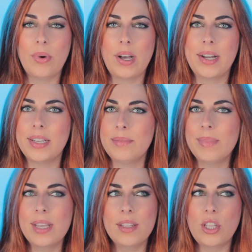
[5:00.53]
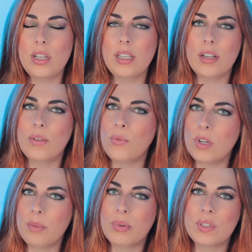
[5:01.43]
by 30 or
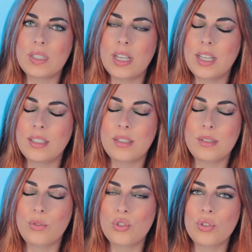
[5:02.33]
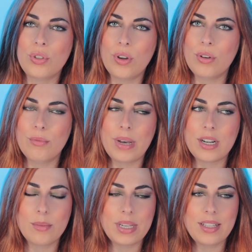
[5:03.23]
40%. You should know
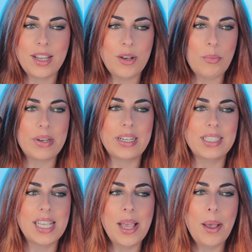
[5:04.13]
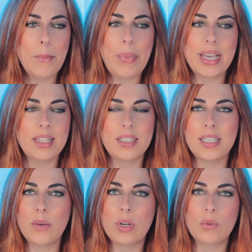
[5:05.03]
better by now, but back in the
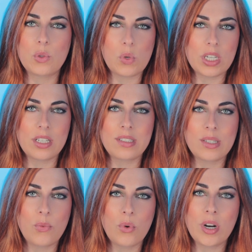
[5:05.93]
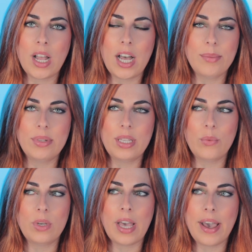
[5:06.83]
time when I was working at Sephora, I believe
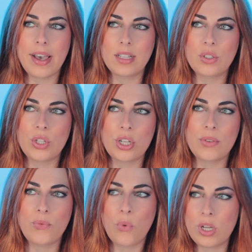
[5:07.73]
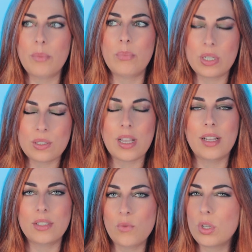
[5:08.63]
we had the
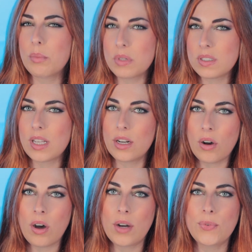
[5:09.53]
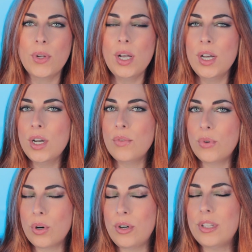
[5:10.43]
40% off
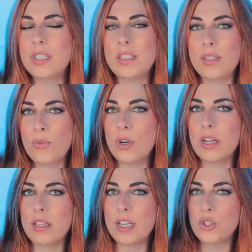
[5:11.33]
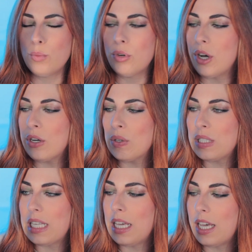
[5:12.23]
for all the Sephora collection
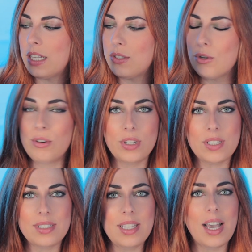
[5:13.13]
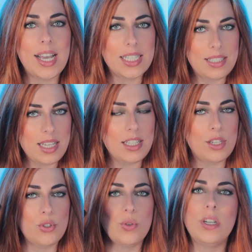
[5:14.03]
products. And honestly, I did
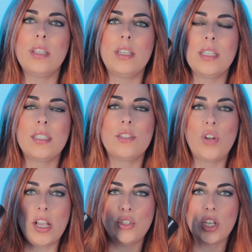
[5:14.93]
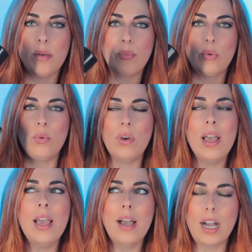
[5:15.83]
enjoy this dry shampoo.
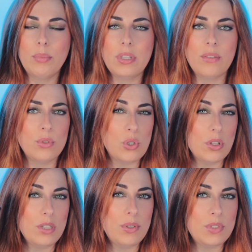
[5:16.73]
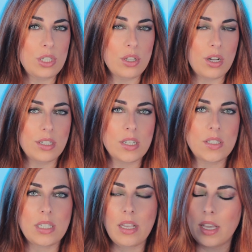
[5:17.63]
I believe it was only
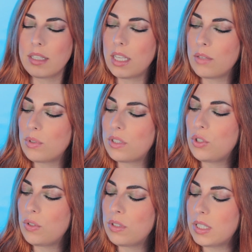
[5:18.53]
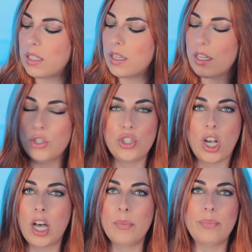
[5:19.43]
$15 and it was doing a
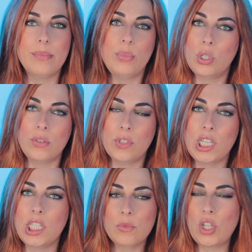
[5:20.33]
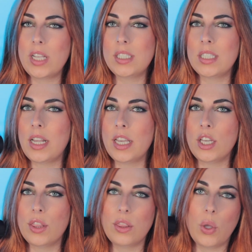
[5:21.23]
job beautifully, just
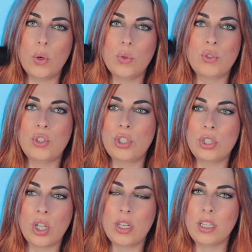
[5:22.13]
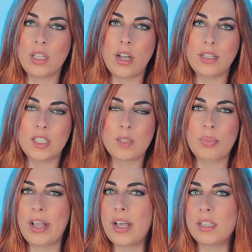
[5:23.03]
like those $30
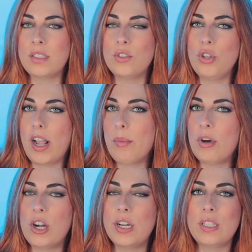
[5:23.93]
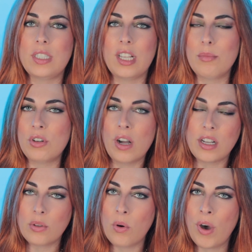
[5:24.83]
plus dry bars and
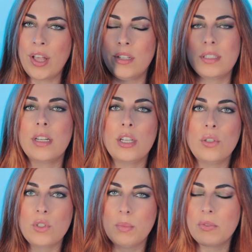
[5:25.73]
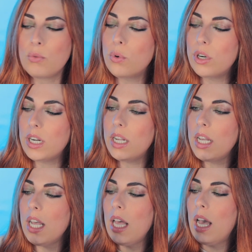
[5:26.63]
Moroccan oils that I used before.
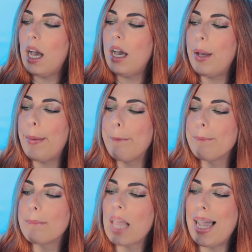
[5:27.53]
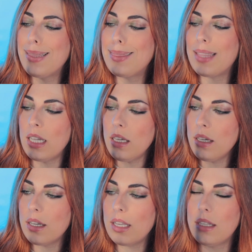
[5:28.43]
I
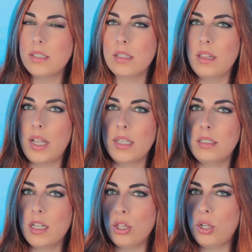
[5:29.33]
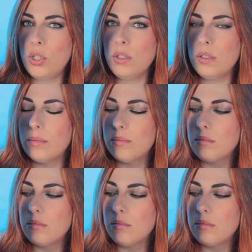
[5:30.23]
think it doesn't last that long.